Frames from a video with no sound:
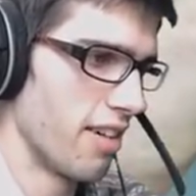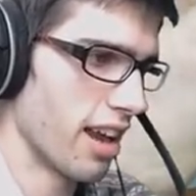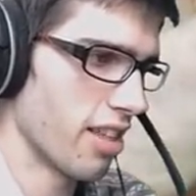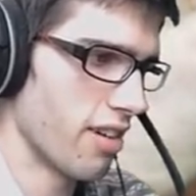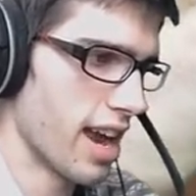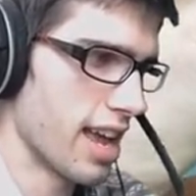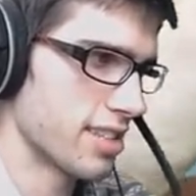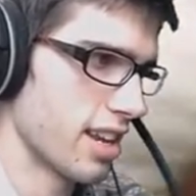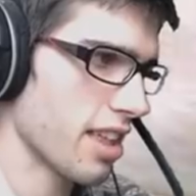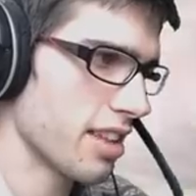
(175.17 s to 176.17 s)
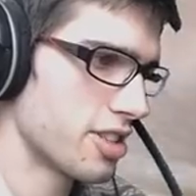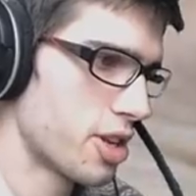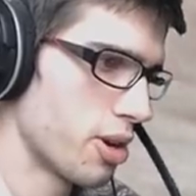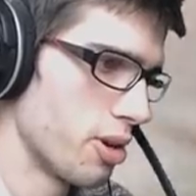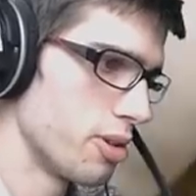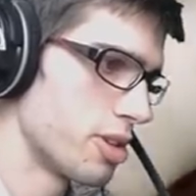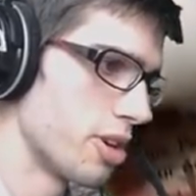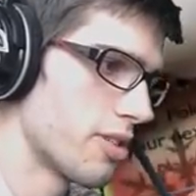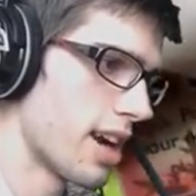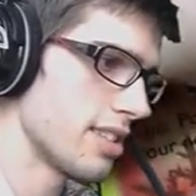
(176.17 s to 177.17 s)
regular rare, so nothing
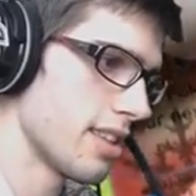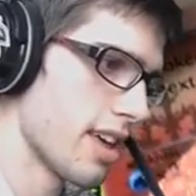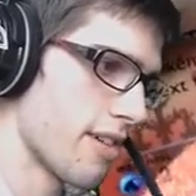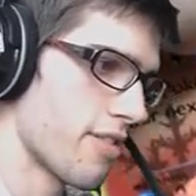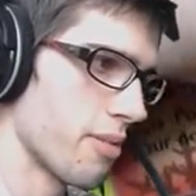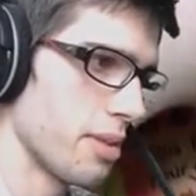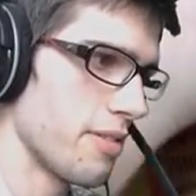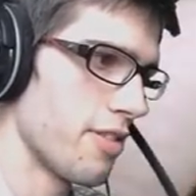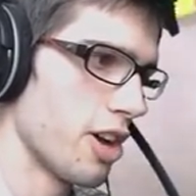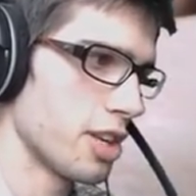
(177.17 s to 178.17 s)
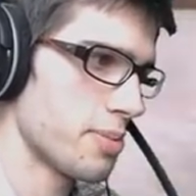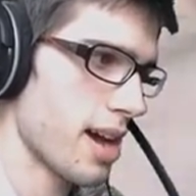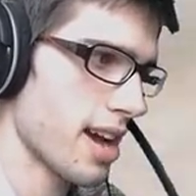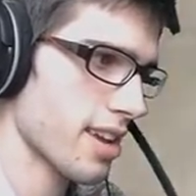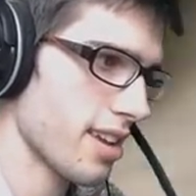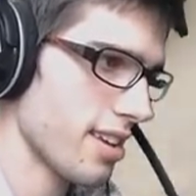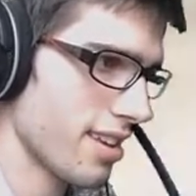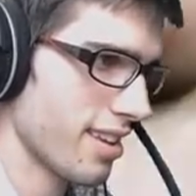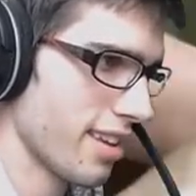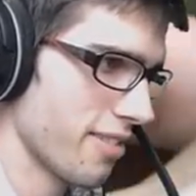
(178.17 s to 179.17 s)
too crazy there from the first pack,
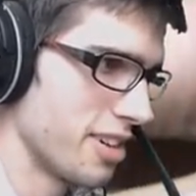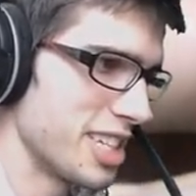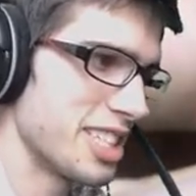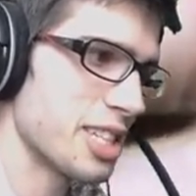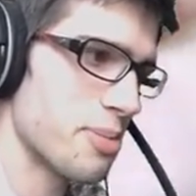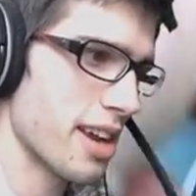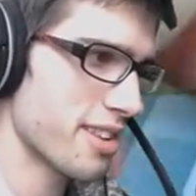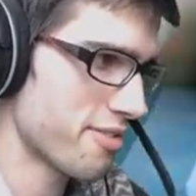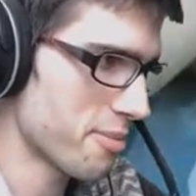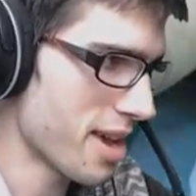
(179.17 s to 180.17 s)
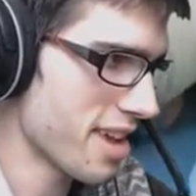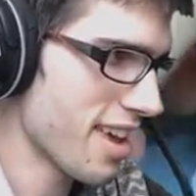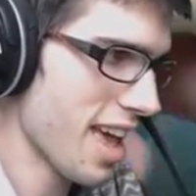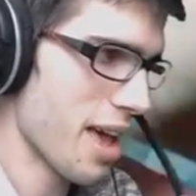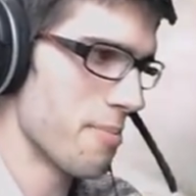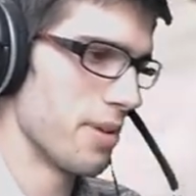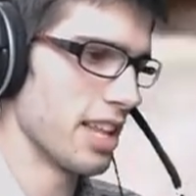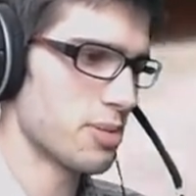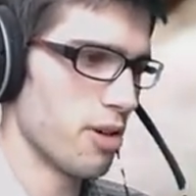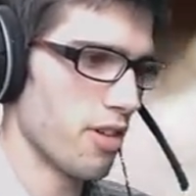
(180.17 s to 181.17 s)
which is expected for me, but let's